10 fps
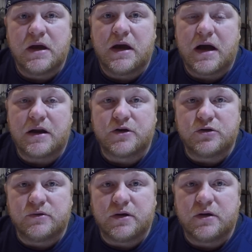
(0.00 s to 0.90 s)
how to
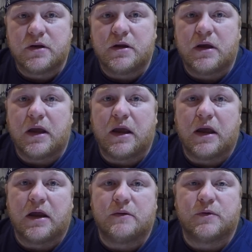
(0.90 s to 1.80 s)
do it,
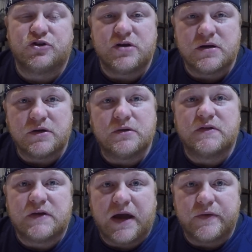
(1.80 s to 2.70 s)
and what you need to do to
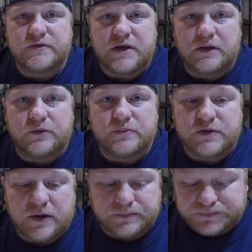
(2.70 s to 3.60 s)
tie those end loops
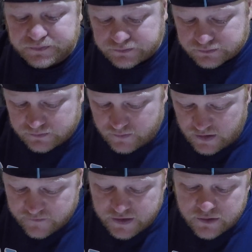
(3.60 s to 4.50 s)
up.
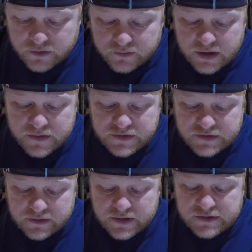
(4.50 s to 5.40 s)
Video 3 in this
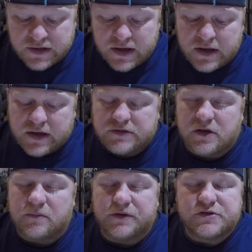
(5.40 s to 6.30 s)
series is
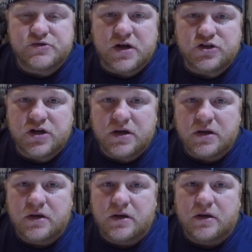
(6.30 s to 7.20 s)
all about stretching,
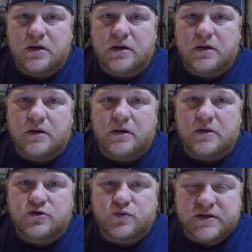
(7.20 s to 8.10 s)

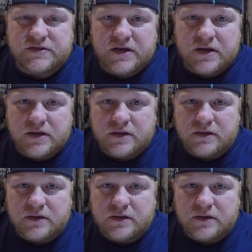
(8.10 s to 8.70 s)
twisting,